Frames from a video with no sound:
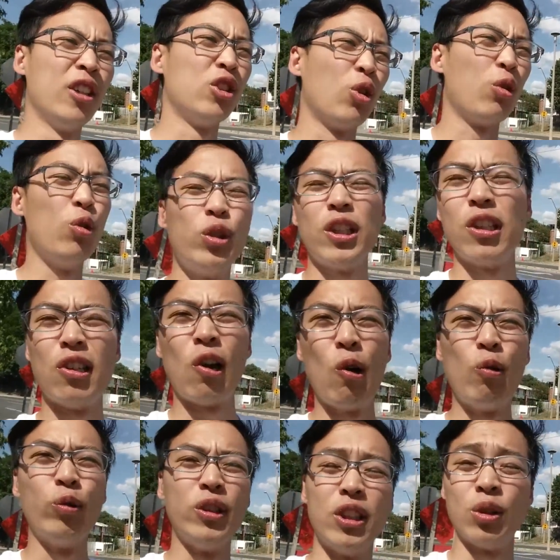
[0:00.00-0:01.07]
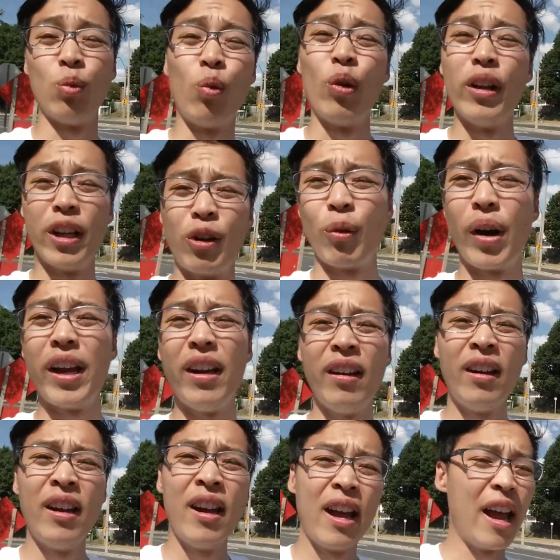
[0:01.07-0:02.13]
So using tones is really great
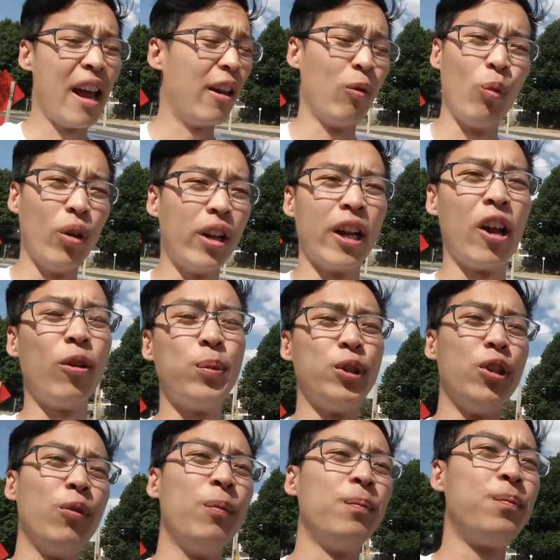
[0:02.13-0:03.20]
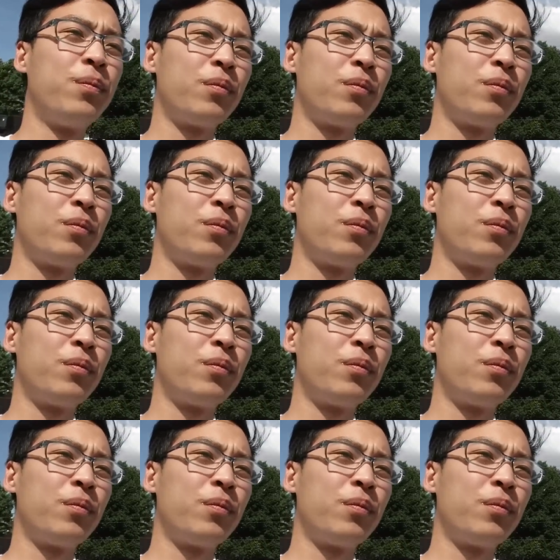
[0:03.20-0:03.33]
and really helps you.